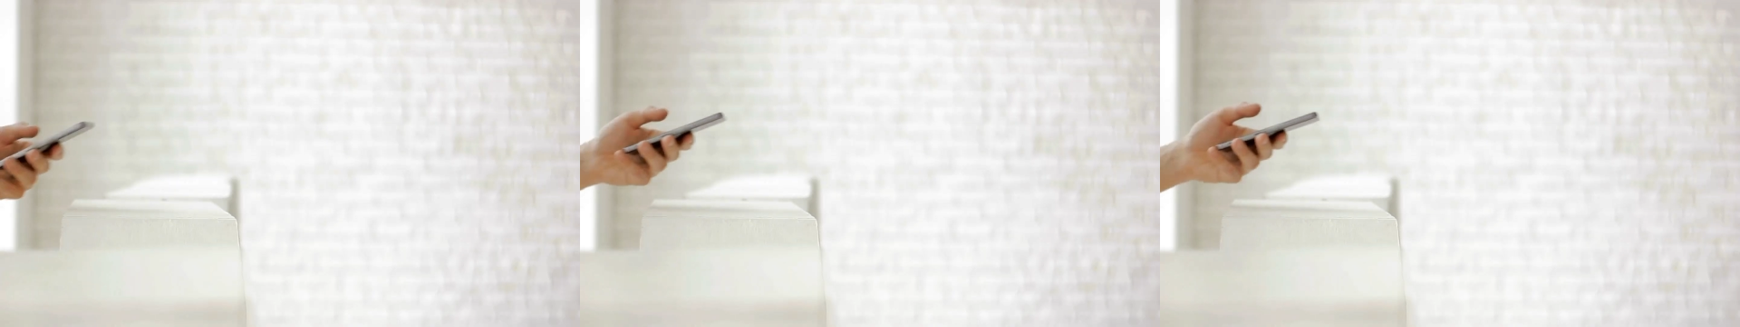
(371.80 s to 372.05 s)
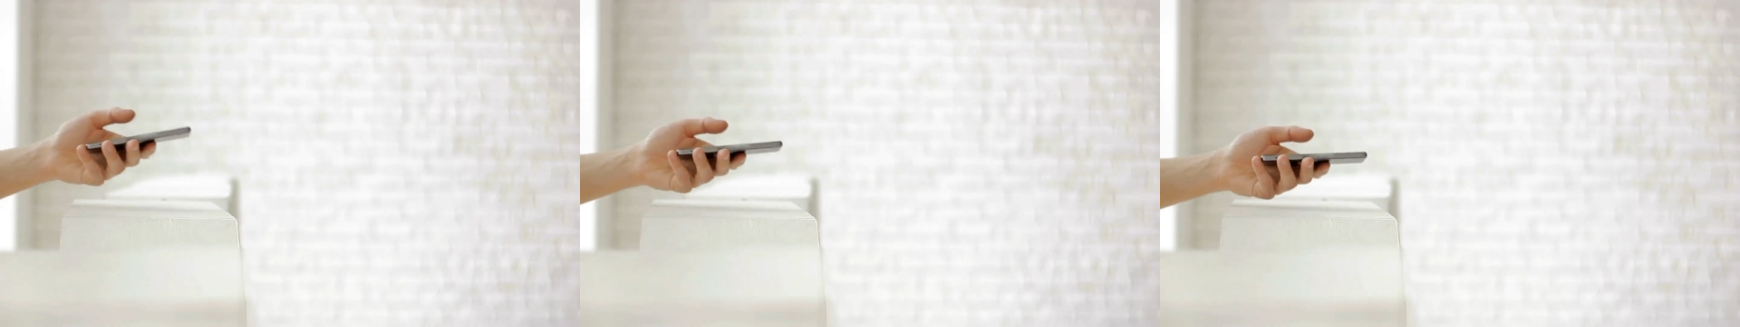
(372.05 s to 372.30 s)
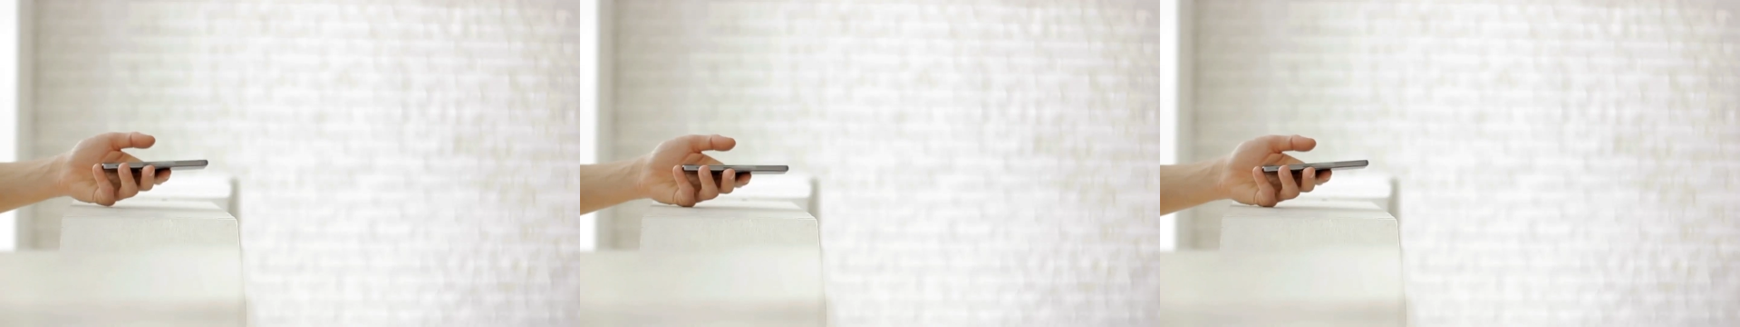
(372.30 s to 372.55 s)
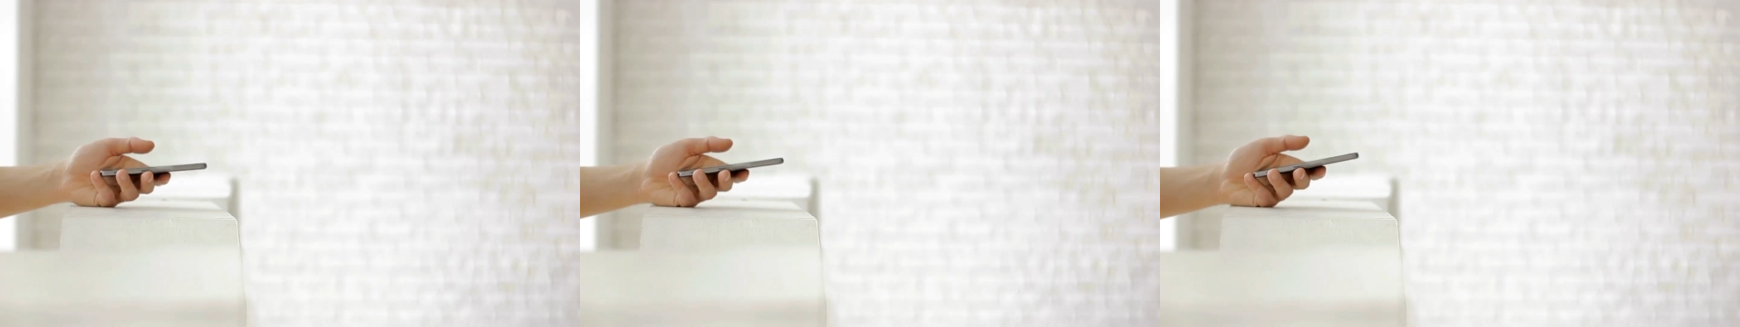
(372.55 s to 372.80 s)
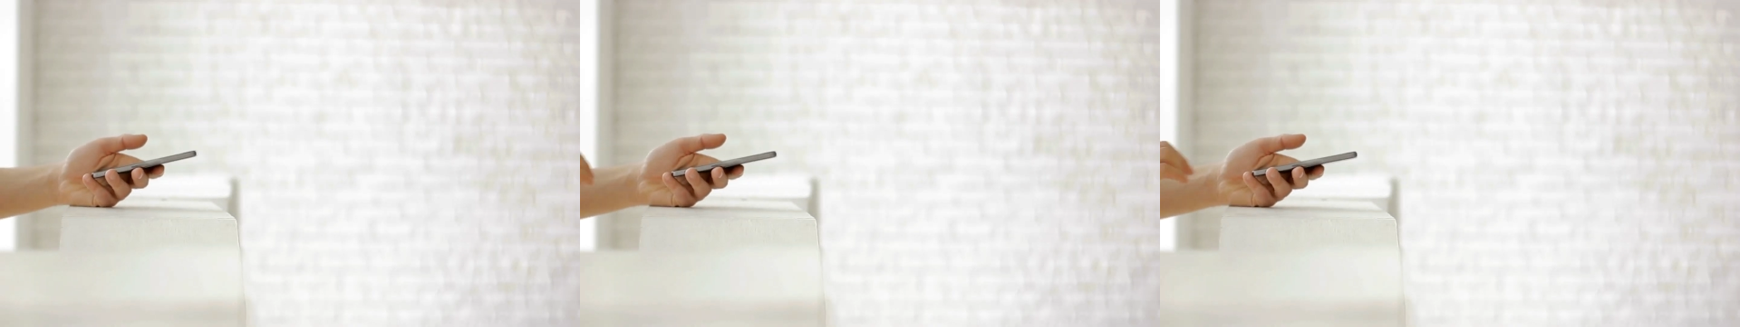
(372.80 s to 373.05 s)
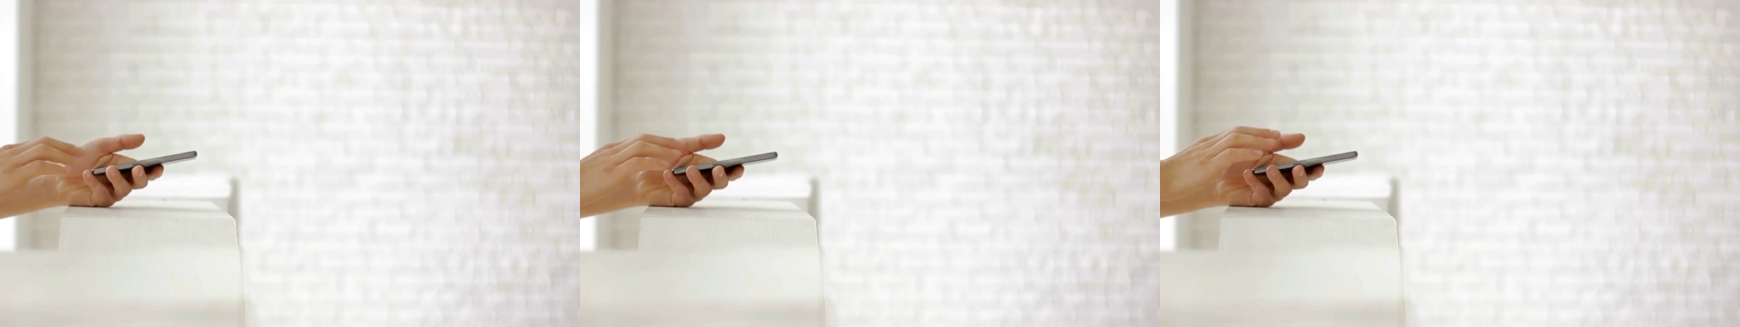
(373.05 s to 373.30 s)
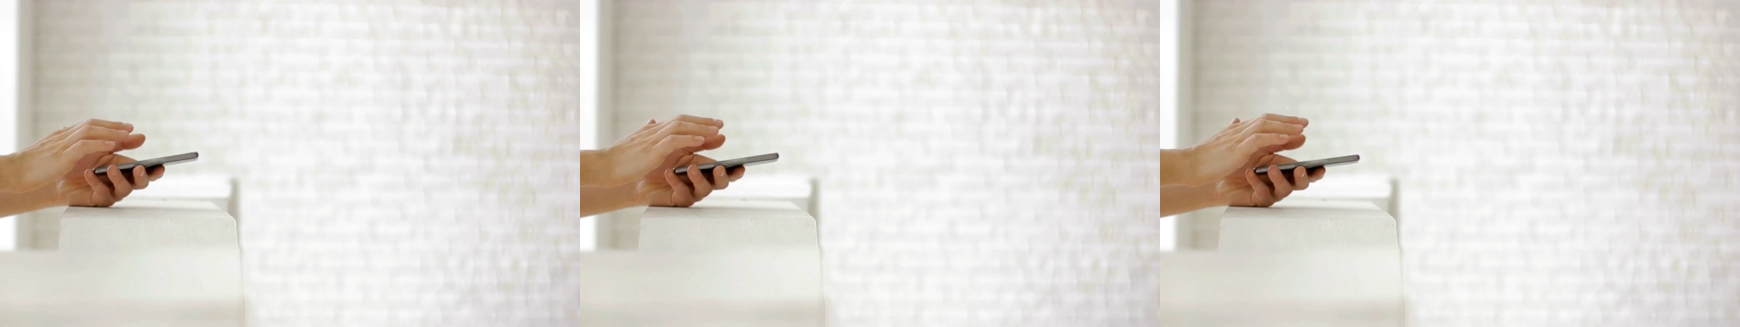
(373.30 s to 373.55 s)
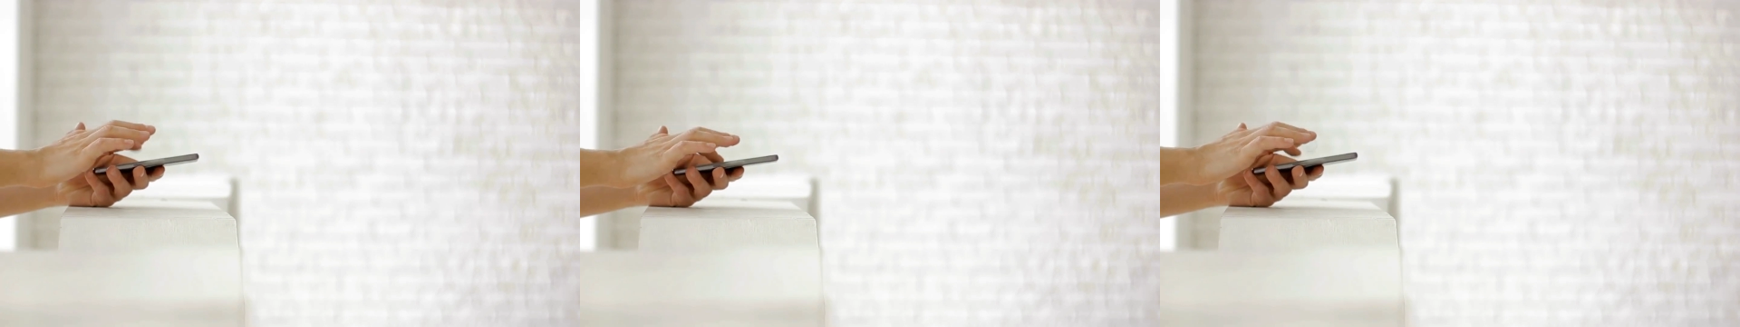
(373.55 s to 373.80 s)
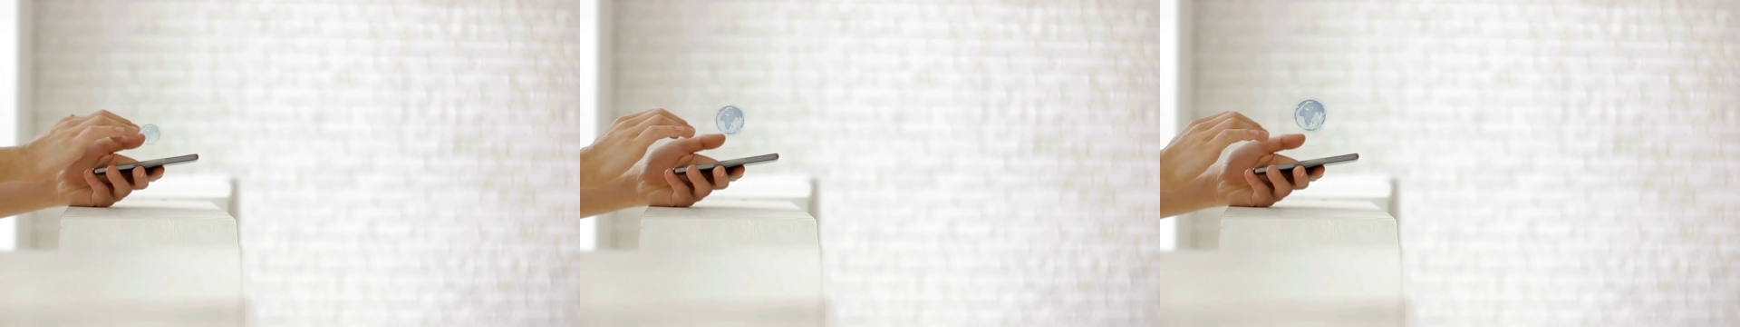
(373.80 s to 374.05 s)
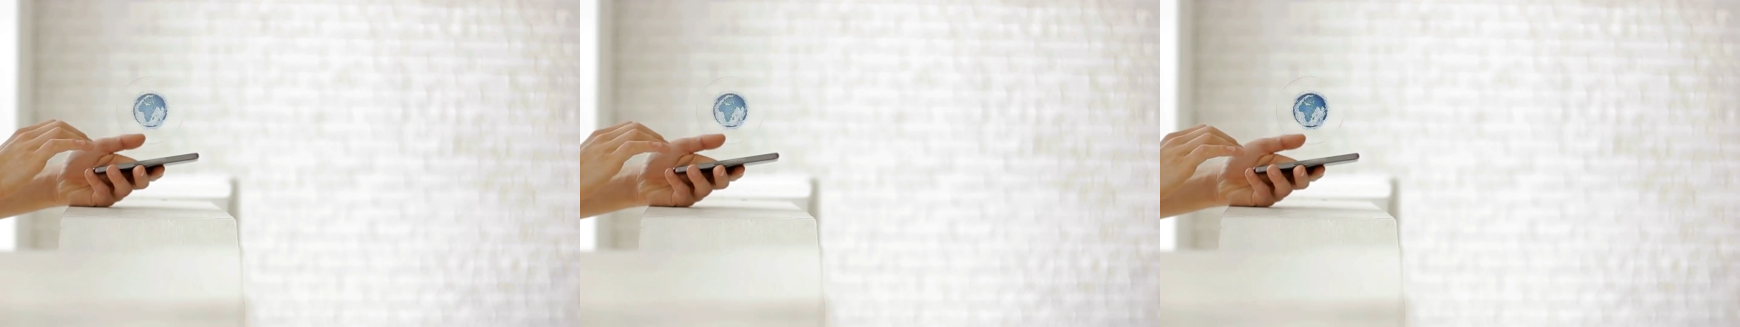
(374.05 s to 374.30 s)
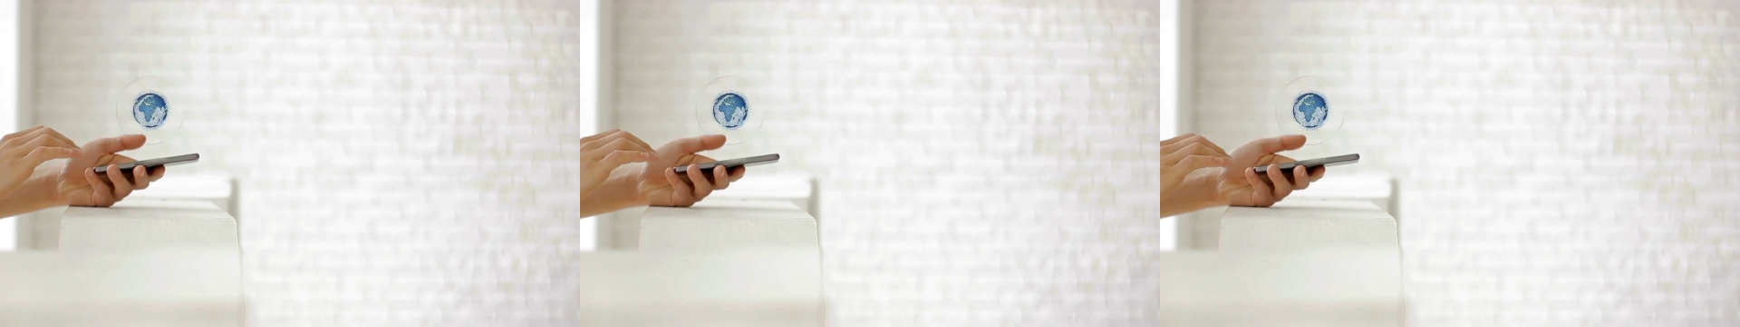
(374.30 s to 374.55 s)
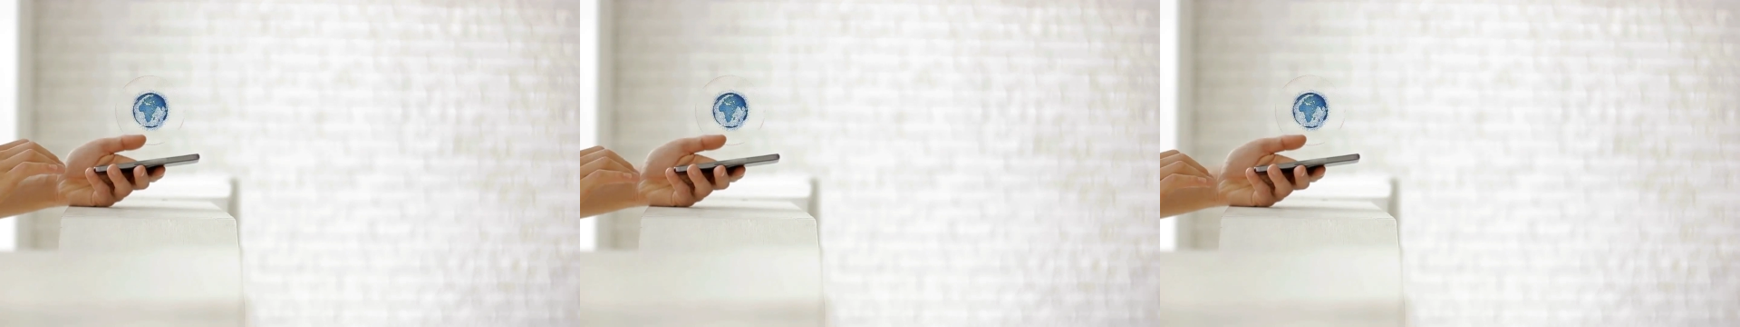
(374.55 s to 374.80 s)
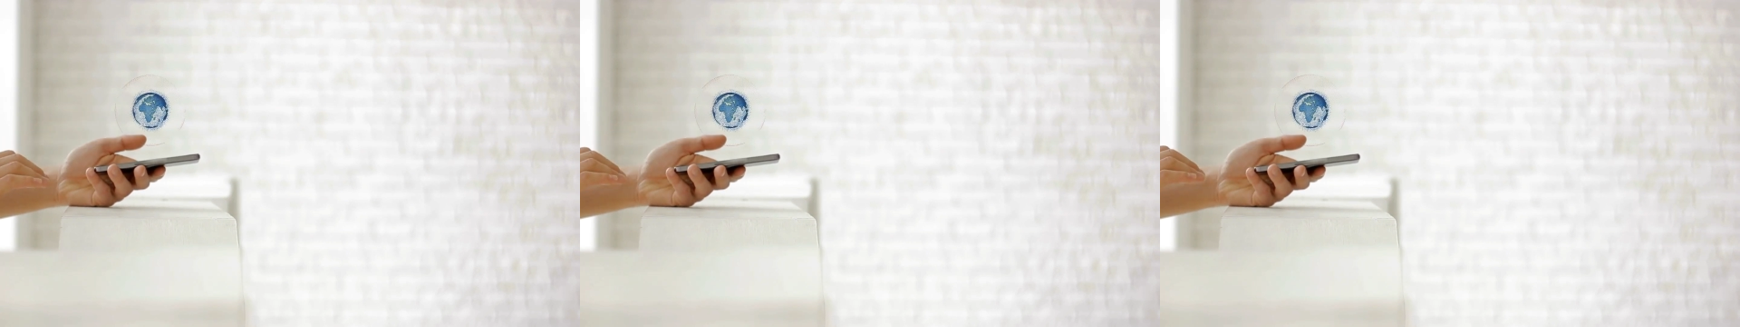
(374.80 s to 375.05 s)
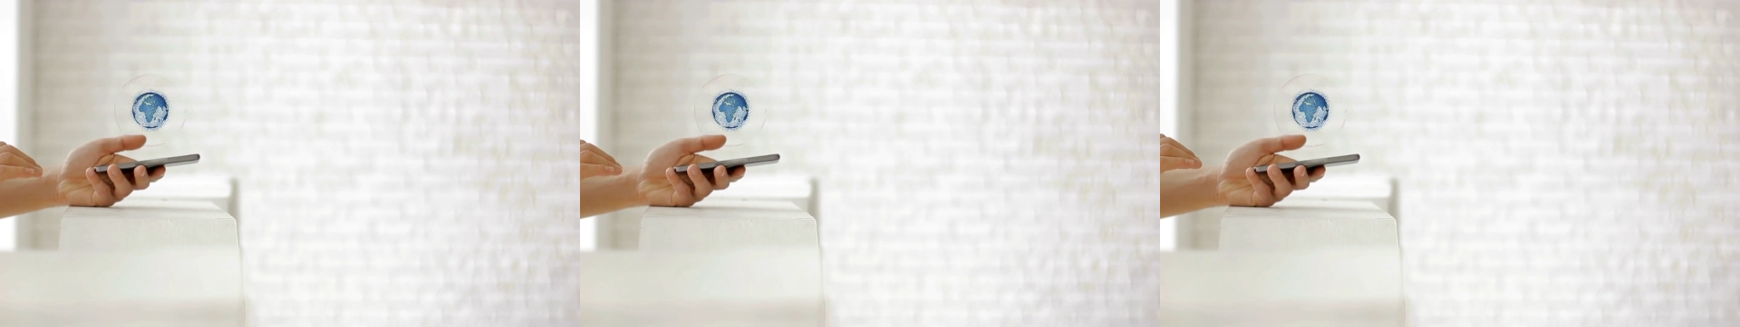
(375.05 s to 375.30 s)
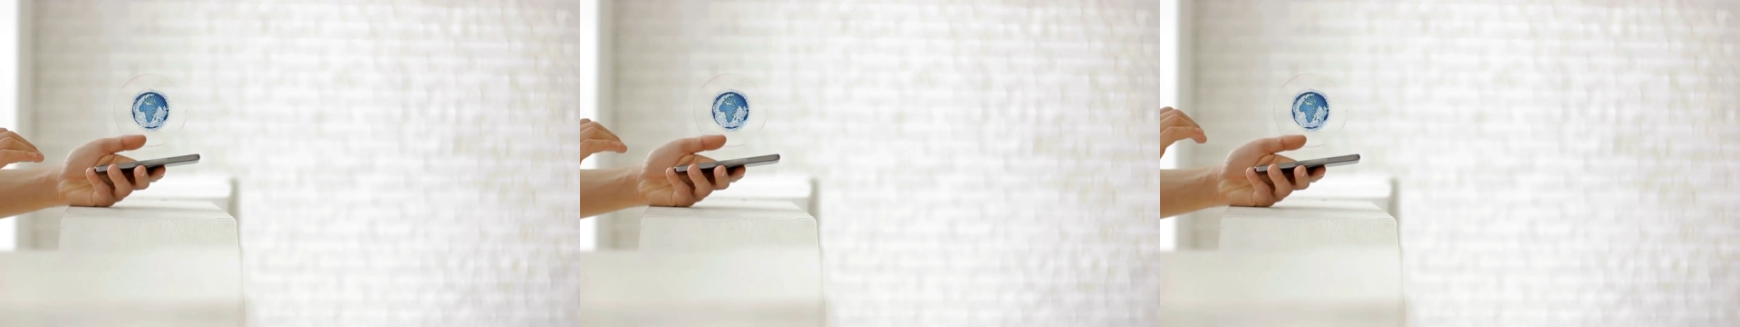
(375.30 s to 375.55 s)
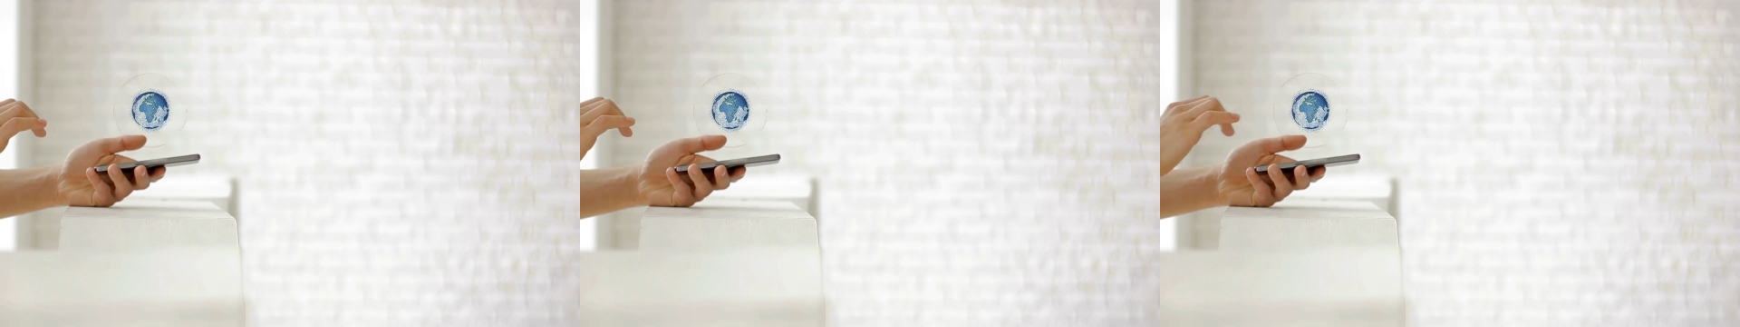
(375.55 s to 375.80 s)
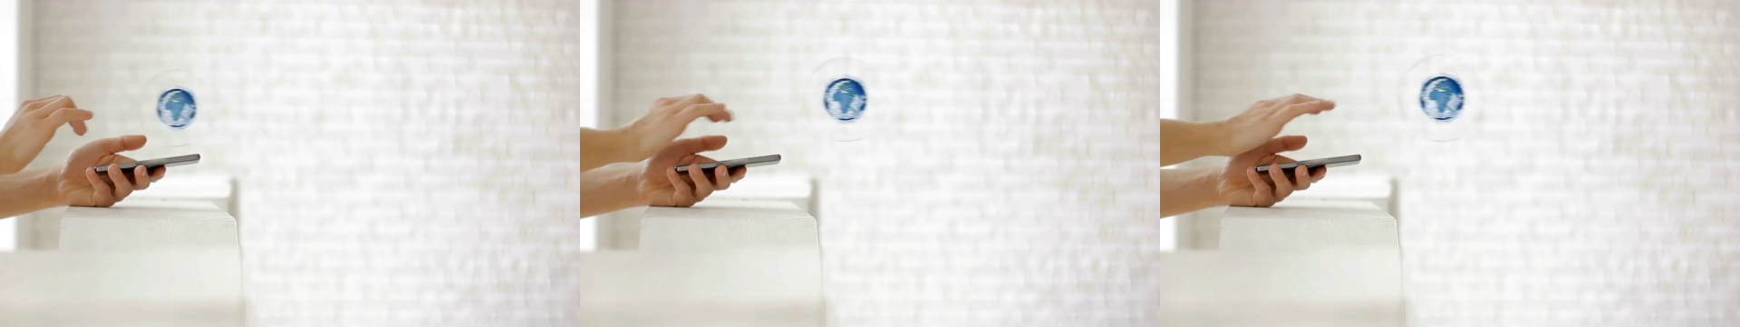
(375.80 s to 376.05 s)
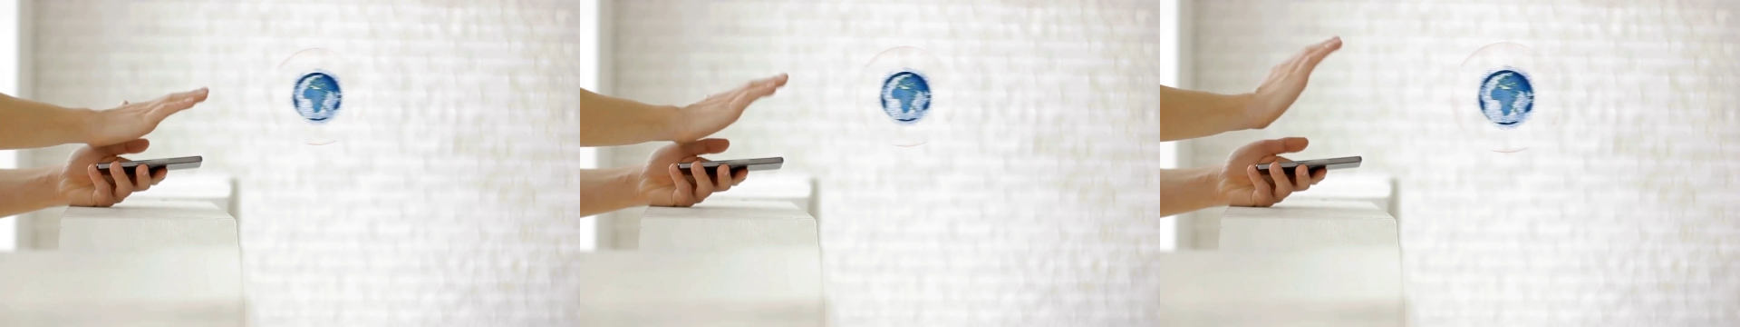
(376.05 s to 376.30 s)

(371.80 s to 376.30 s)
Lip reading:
(no speaker visible)